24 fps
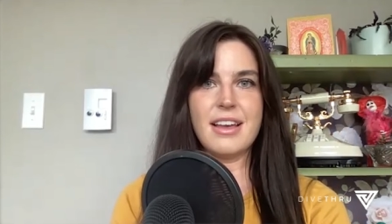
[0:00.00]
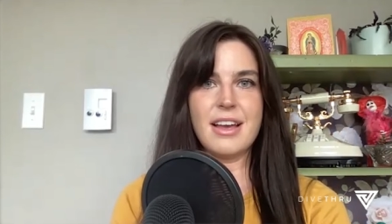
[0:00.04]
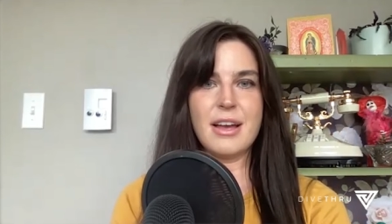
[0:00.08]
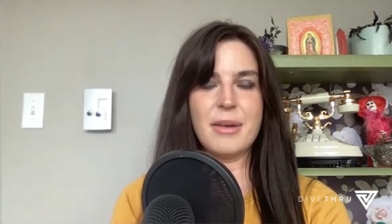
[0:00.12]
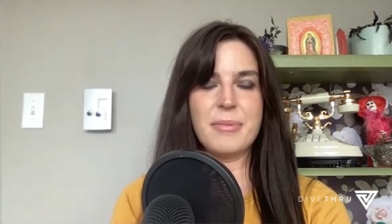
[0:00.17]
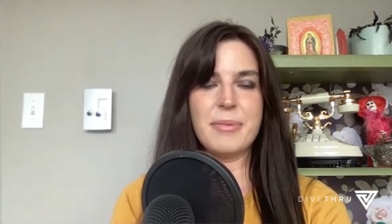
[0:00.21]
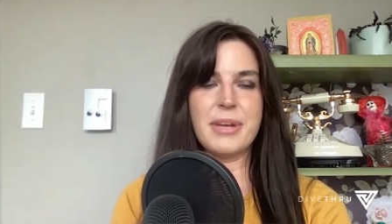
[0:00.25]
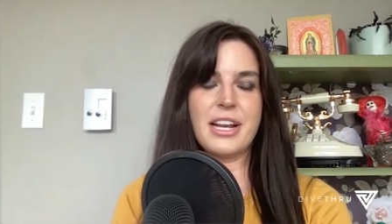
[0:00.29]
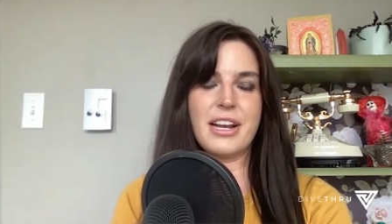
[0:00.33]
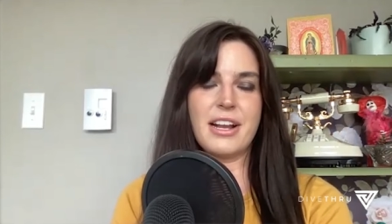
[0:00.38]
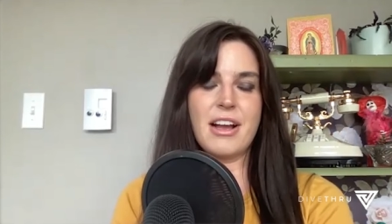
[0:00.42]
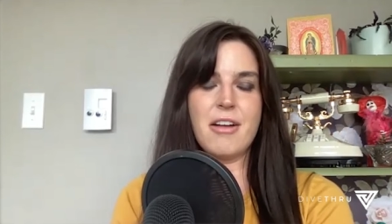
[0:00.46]

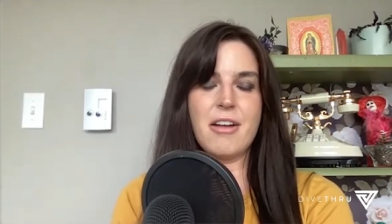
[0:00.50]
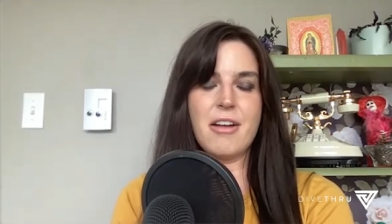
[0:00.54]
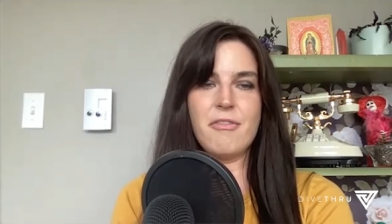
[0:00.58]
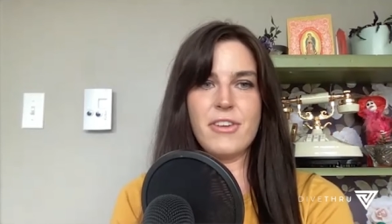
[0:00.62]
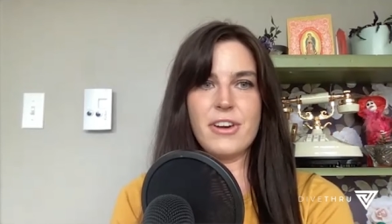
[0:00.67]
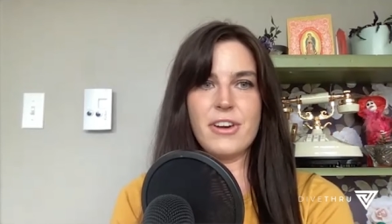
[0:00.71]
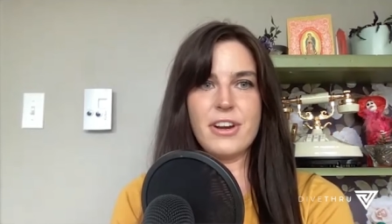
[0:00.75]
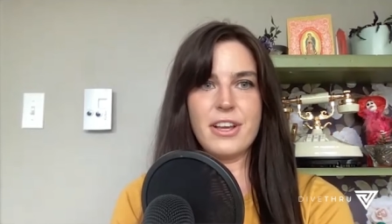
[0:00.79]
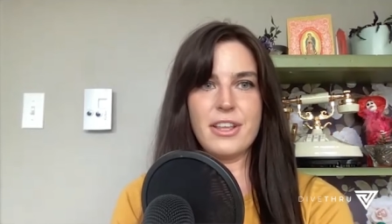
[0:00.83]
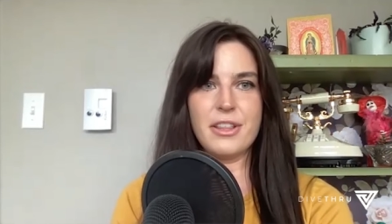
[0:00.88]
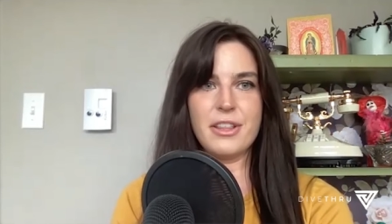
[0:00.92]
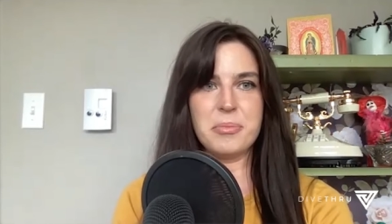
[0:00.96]
I'm going to
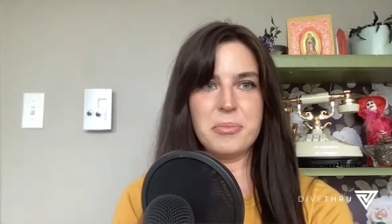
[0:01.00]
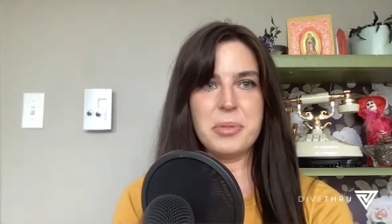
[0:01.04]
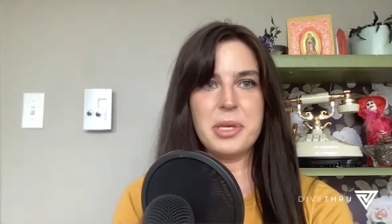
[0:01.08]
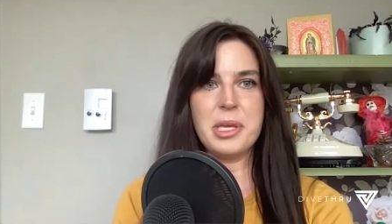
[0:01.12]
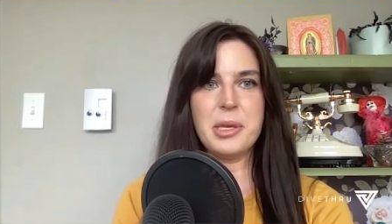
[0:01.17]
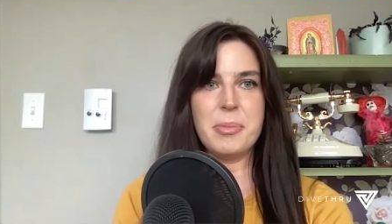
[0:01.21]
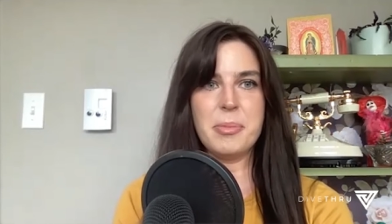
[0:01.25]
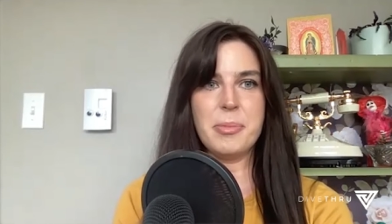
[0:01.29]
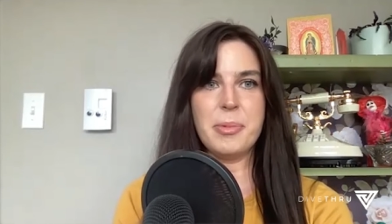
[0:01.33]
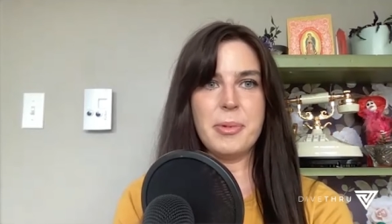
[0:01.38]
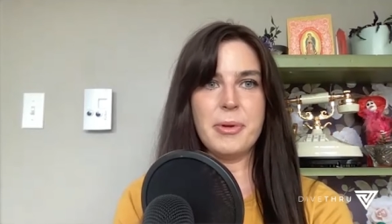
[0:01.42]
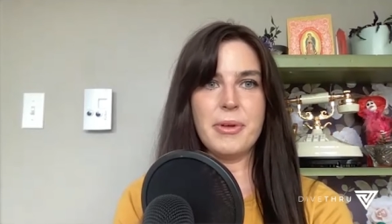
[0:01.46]
comfort other
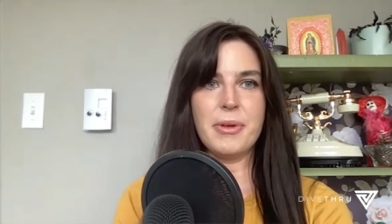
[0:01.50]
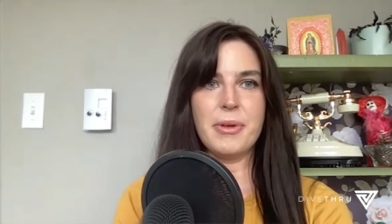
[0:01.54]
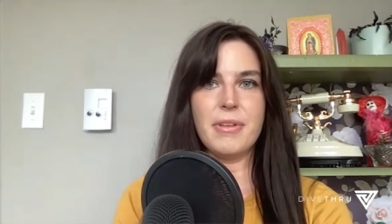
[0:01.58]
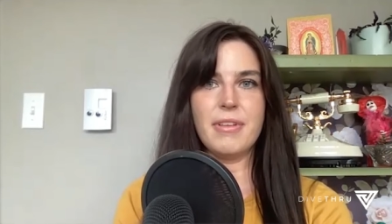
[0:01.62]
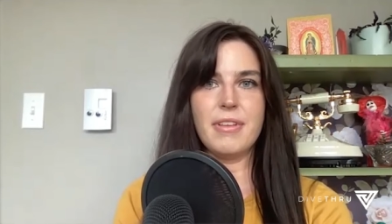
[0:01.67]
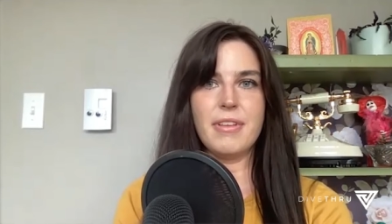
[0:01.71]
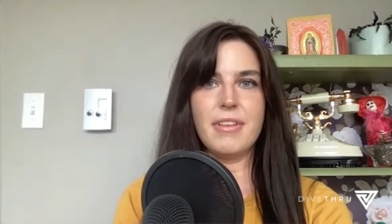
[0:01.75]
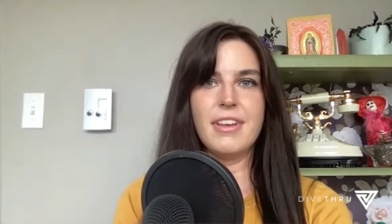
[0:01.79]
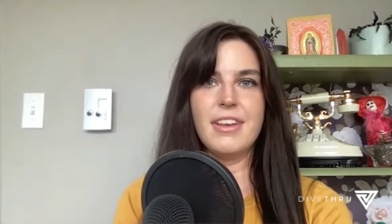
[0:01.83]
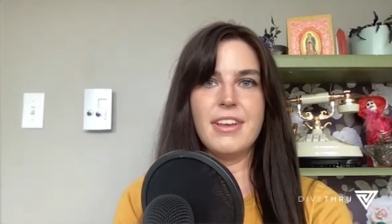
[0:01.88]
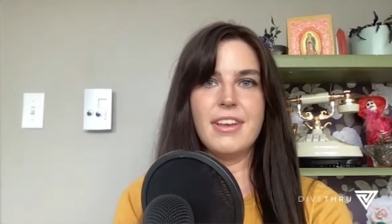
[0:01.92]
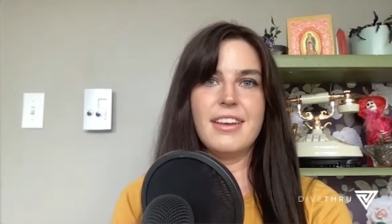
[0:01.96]

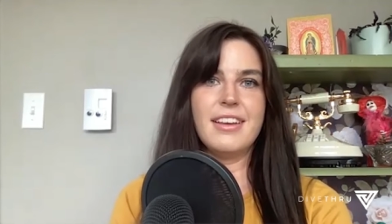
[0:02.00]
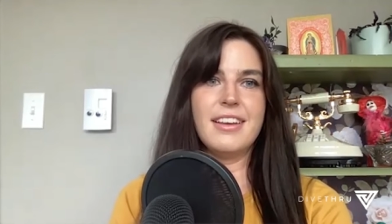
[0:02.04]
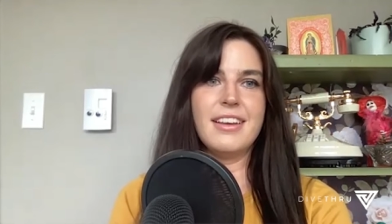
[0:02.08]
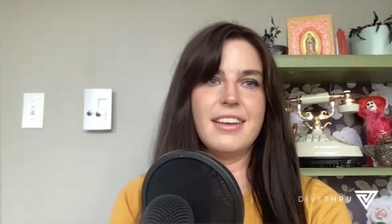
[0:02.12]
people.